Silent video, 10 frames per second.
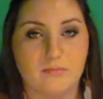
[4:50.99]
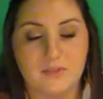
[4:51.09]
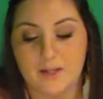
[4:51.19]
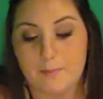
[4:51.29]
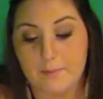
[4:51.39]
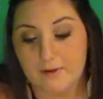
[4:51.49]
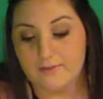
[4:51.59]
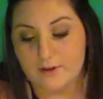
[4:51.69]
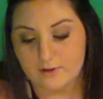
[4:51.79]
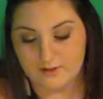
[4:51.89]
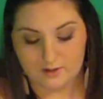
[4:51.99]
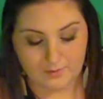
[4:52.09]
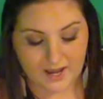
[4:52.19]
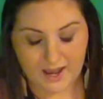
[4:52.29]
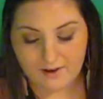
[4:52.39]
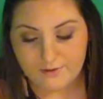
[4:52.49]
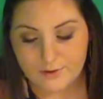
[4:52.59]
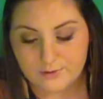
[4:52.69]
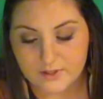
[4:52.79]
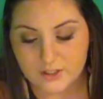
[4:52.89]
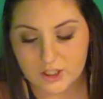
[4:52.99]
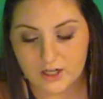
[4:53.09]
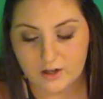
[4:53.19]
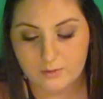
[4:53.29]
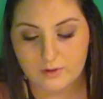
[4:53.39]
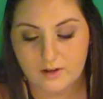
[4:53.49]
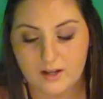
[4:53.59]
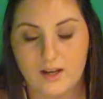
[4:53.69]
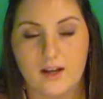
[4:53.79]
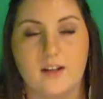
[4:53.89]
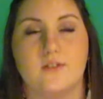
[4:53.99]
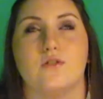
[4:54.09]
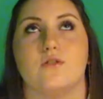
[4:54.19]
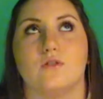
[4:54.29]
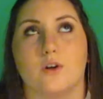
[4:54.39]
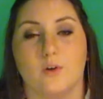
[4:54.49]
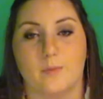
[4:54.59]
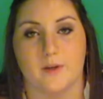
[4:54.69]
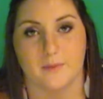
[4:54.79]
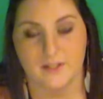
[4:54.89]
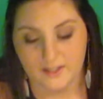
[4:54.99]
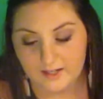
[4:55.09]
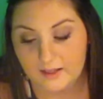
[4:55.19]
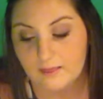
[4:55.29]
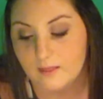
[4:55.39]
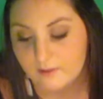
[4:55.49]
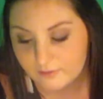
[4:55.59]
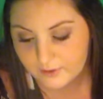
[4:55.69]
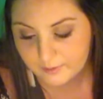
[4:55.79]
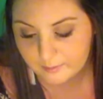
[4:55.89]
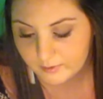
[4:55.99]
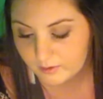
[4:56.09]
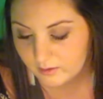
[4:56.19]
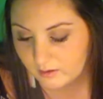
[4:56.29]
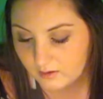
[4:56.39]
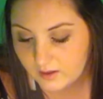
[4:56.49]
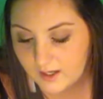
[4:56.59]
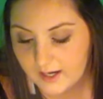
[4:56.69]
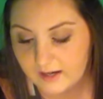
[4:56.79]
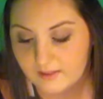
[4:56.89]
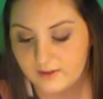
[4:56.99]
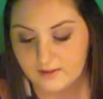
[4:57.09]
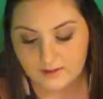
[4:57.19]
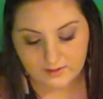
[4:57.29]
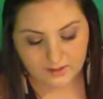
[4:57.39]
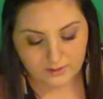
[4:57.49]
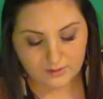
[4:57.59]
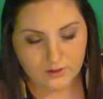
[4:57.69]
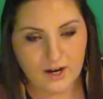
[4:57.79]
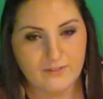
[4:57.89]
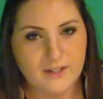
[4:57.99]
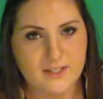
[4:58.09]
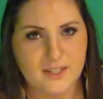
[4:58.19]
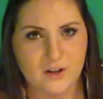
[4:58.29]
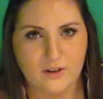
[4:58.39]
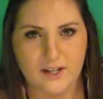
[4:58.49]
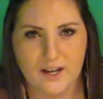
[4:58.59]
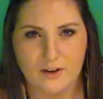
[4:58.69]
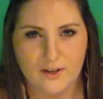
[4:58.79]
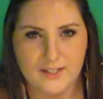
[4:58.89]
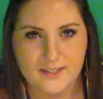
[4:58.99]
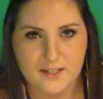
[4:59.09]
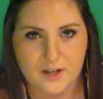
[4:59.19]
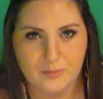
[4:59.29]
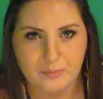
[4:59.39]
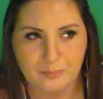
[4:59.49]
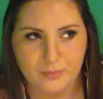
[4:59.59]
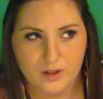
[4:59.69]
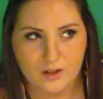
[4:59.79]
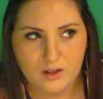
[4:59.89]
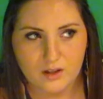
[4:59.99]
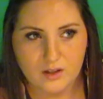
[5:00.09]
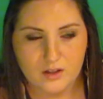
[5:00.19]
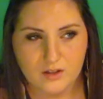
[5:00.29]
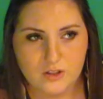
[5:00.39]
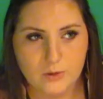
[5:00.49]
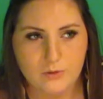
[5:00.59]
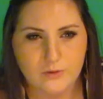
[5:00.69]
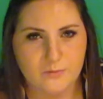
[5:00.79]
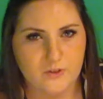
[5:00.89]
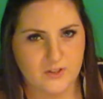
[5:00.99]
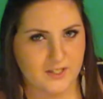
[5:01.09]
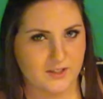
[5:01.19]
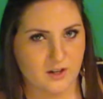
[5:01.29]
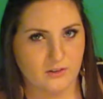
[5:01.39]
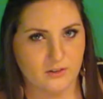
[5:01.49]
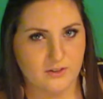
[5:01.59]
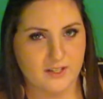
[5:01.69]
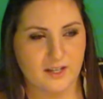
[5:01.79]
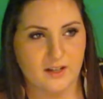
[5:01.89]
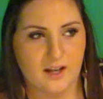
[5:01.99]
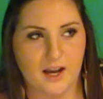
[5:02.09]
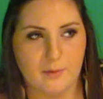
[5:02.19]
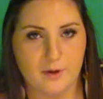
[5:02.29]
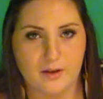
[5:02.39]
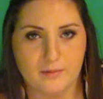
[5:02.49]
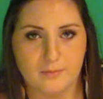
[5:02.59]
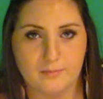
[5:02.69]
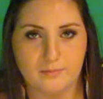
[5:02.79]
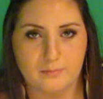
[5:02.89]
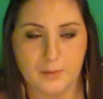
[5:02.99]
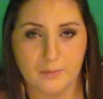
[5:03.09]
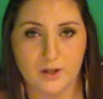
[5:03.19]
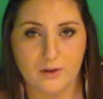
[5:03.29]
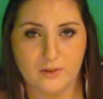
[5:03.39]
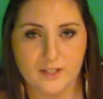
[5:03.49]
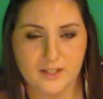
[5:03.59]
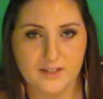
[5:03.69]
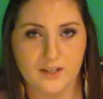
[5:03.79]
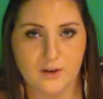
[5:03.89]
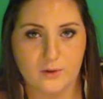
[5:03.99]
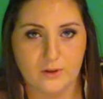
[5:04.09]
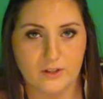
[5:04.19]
dipping my fingers in them. I have used the cherry one, and it's so pigmented, and I love them. And I think that they're having a sale right now. It's 2 of them for $6, and I'm a member at Ulta, so